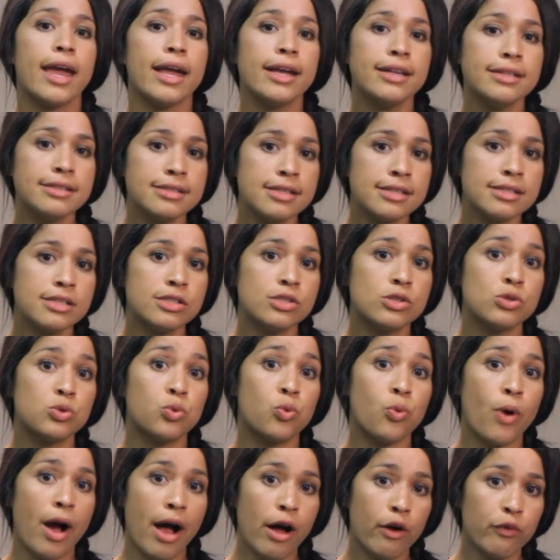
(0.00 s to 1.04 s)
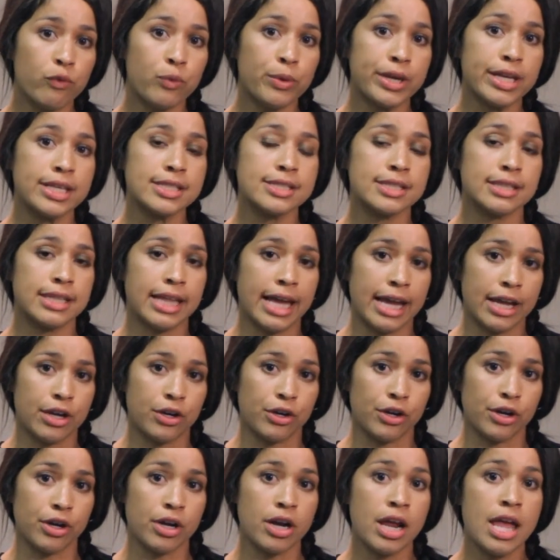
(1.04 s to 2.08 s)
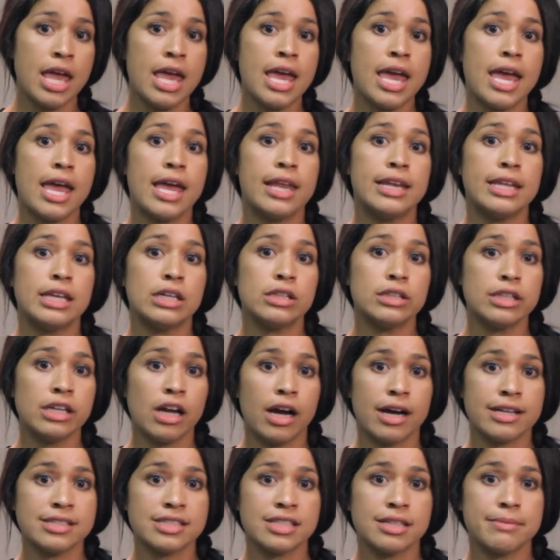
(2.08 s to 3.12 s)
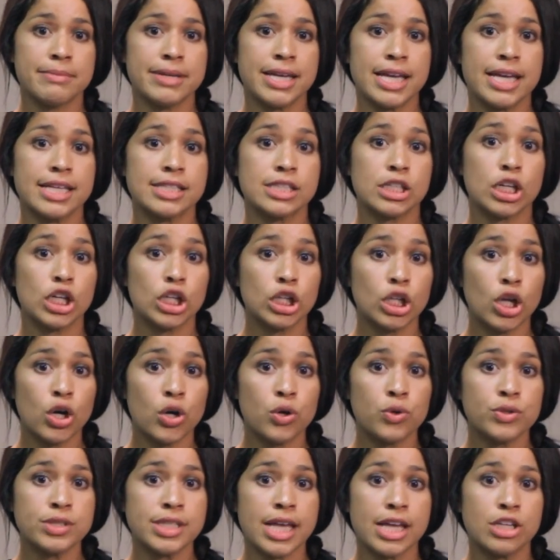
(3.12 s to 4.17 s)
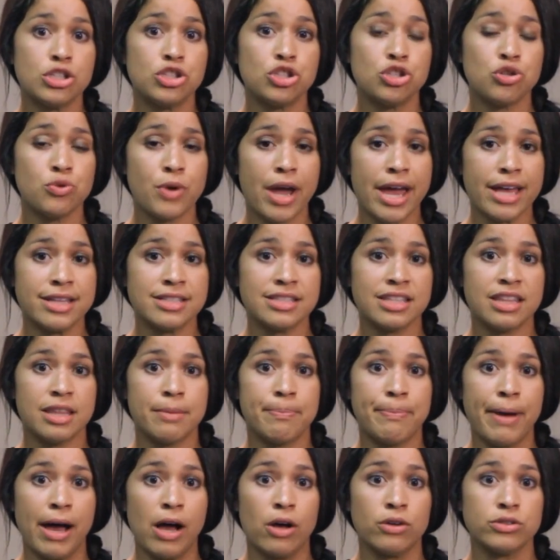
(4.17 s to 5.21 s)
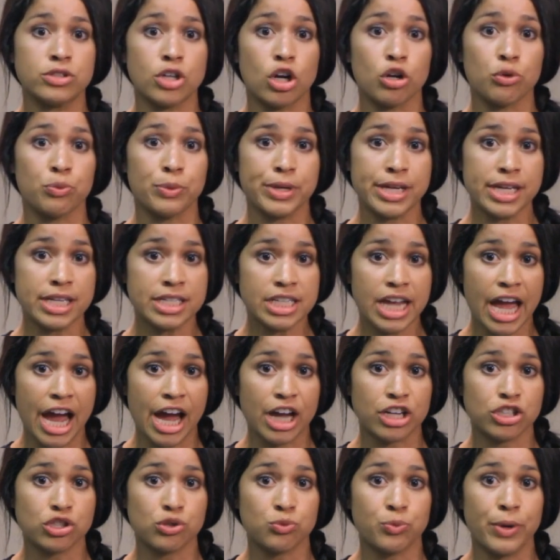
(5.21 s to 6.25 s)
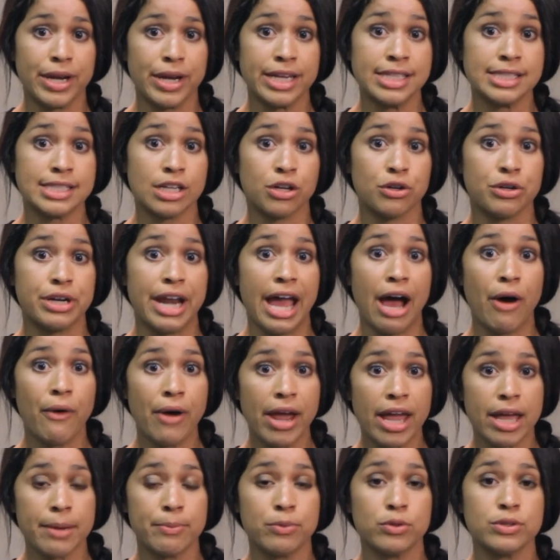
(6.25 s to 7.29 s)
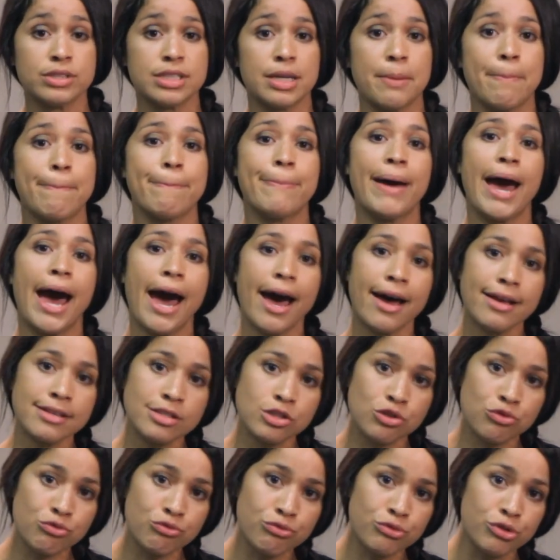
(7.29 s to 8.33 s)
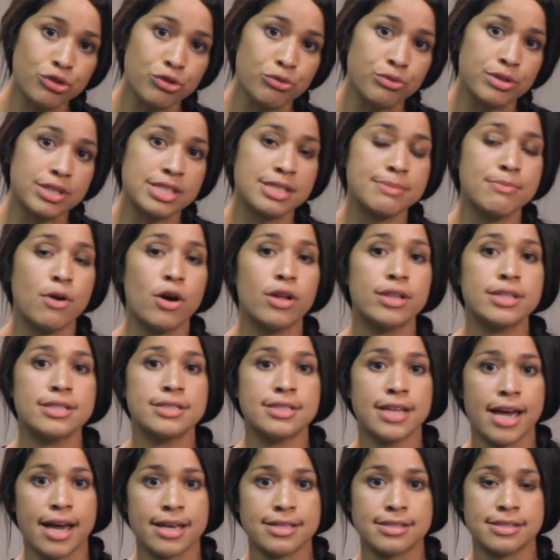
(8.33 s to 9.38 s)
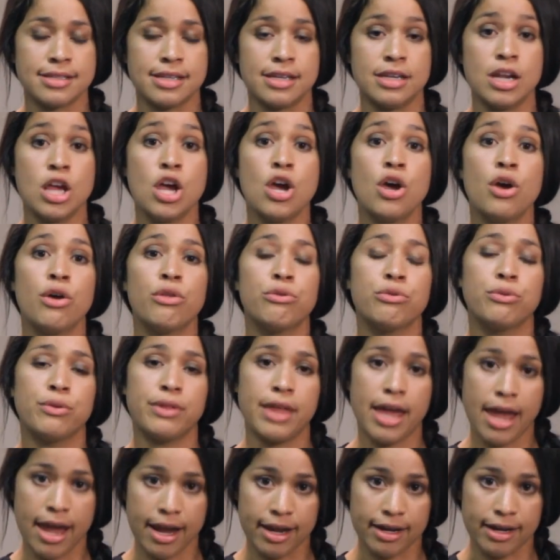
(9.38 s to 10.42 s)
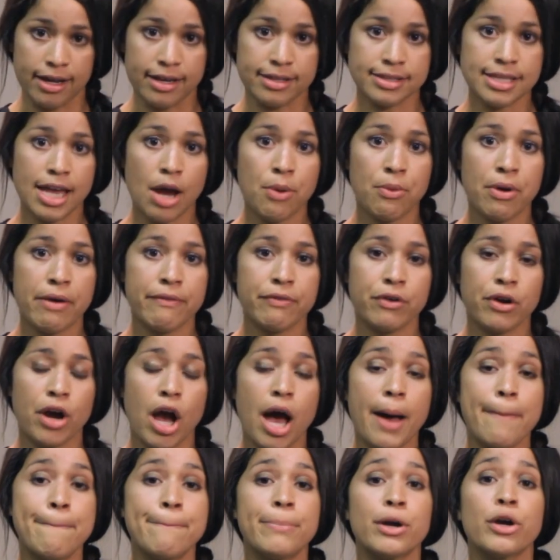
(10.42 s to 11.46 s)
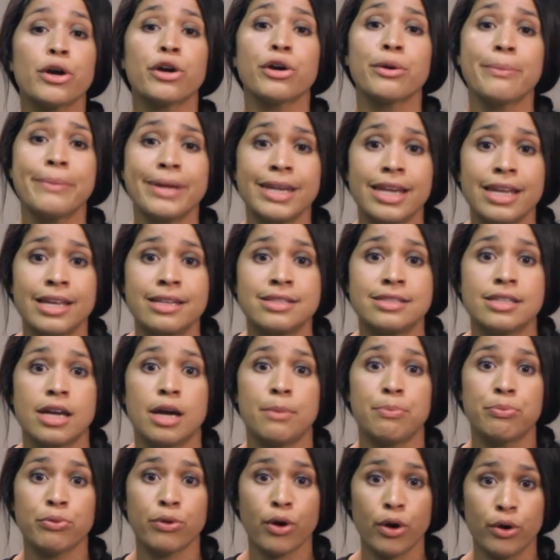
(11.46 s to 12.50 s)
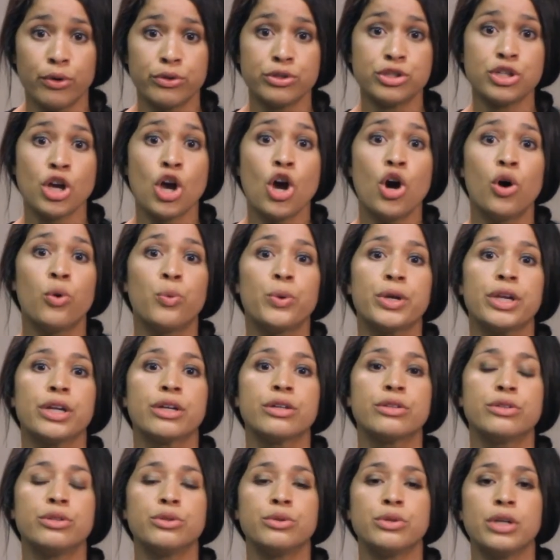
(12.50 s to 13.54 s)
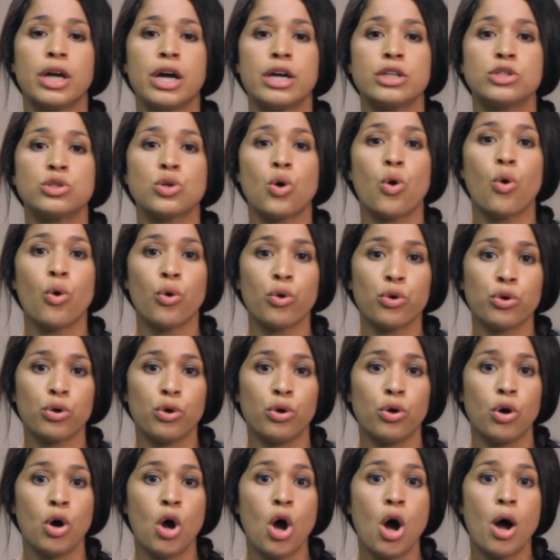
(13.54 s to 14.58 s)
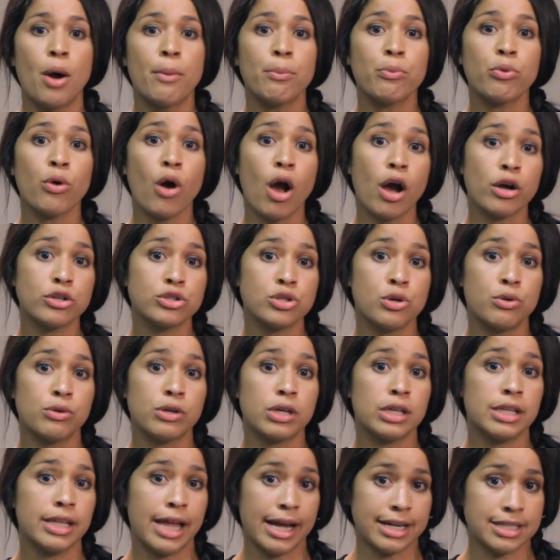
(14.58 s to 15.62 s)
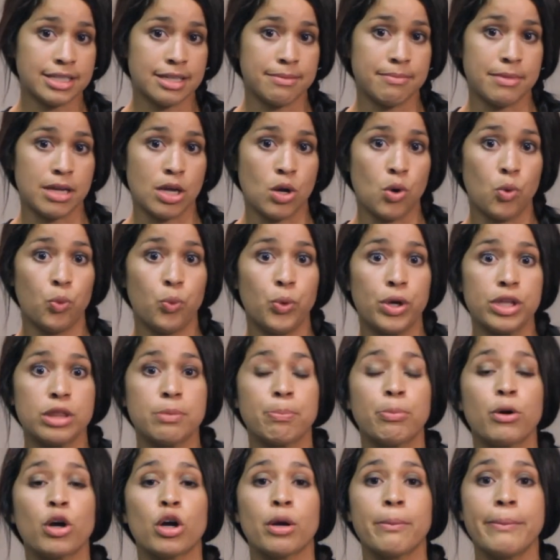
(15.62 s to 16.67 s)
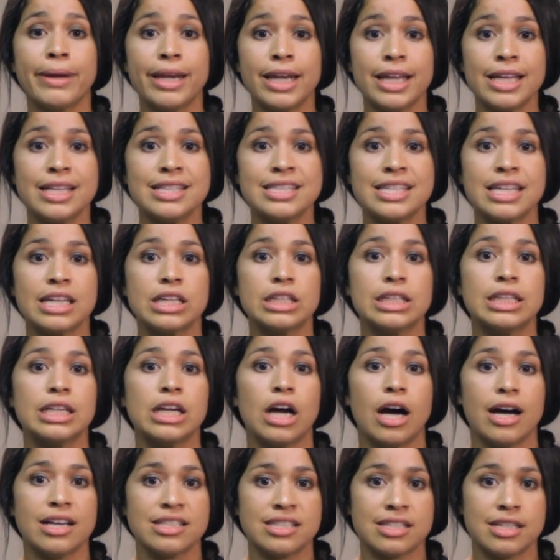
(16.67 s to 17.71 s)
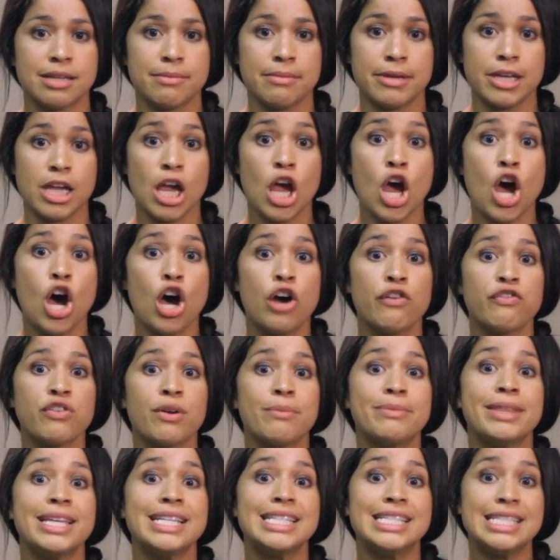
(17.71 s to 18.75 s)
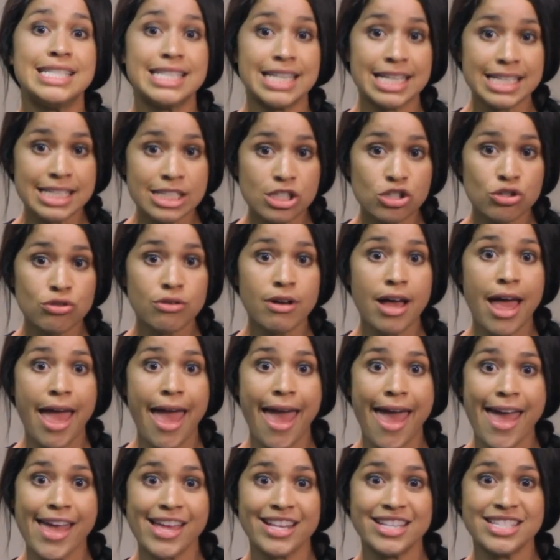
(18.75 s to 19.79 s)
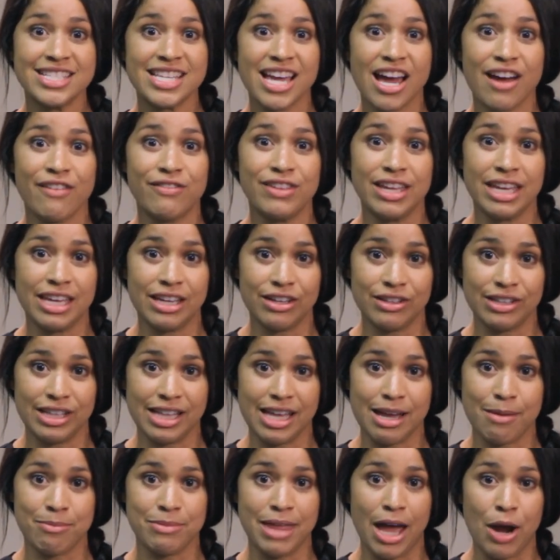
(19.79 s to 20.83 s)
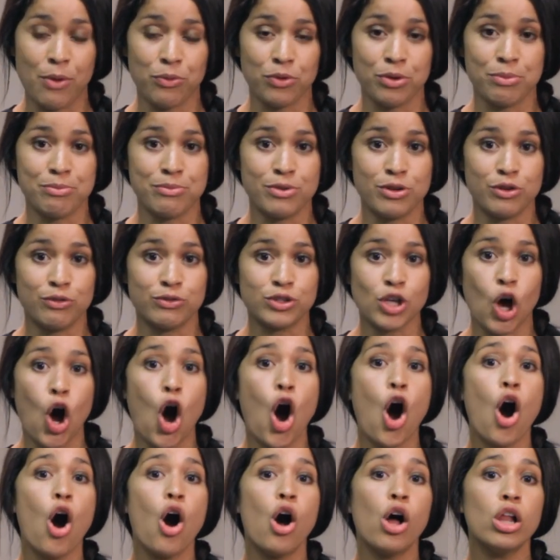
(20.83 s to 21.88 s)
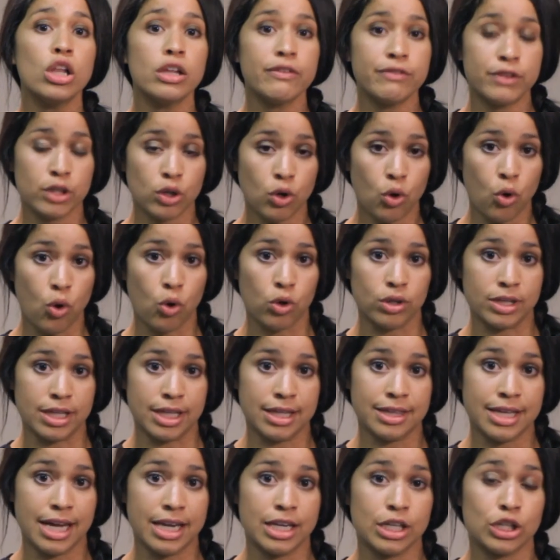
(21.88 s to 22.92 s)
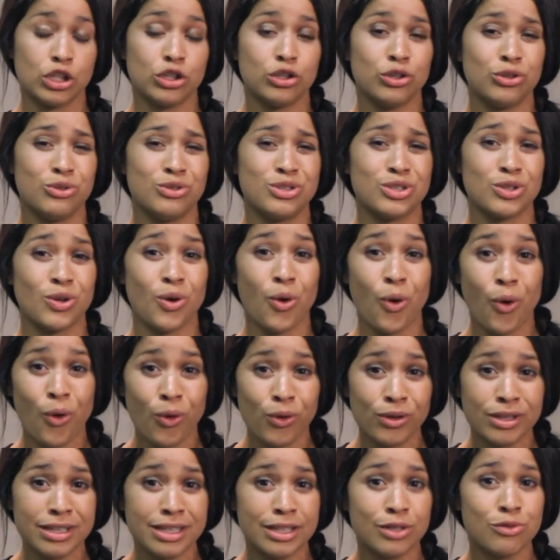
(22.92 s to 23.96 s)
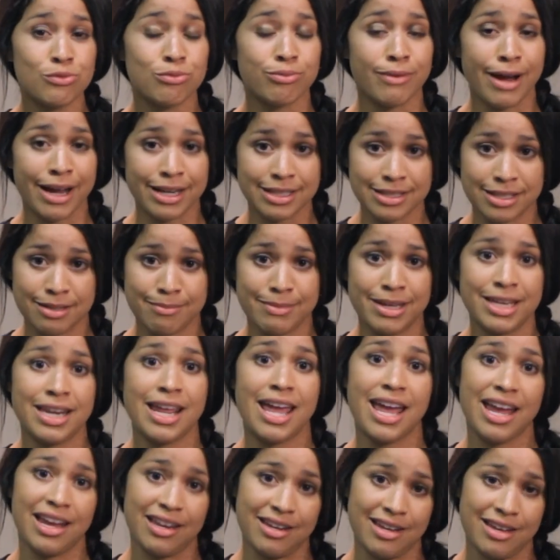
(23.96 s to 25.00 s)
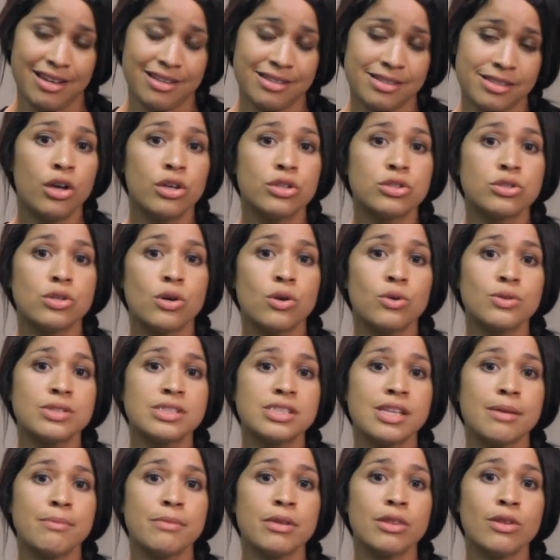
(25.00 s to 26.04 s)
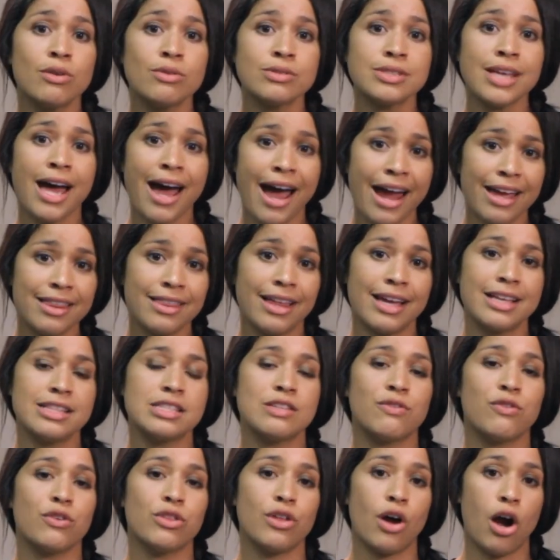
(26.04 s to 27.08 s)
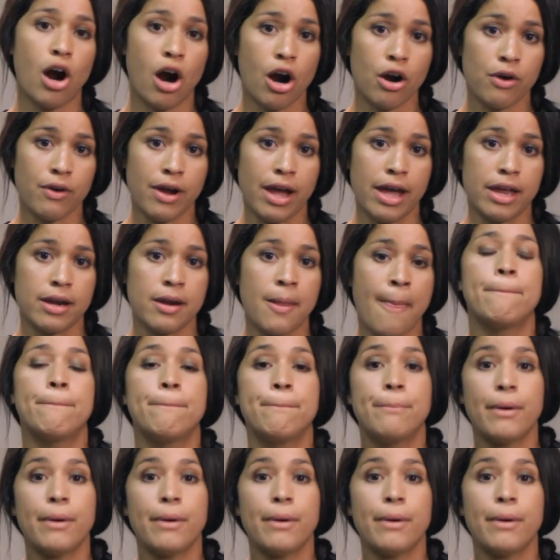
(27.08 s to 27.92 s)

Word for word: 8 to 12 weeks later, an ileostomy is closed and two ends of the bowels are reattached. Wastes are now able to pass through the small intestine through the anus. However, a permanent approach would include a total proctocolectomy with permanent ileostomy from the distal end of the ileum that removes all of the colon. That includes colon, rectum, and anus. So some of those highlights for the RN.